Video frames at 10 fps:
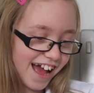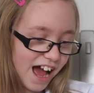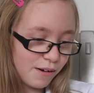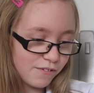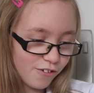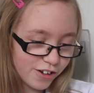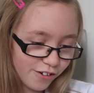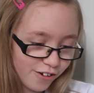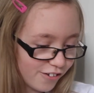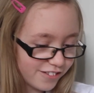And we've
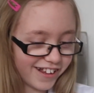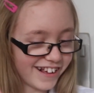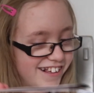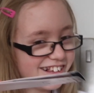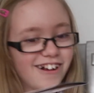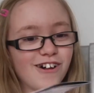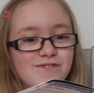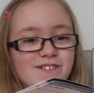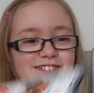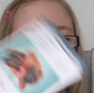also got the
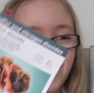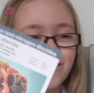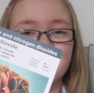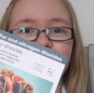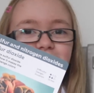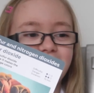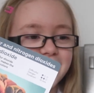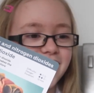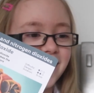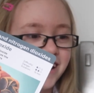sulfur
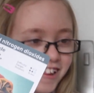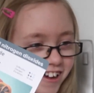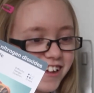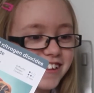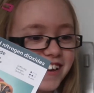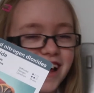dioxide, thus the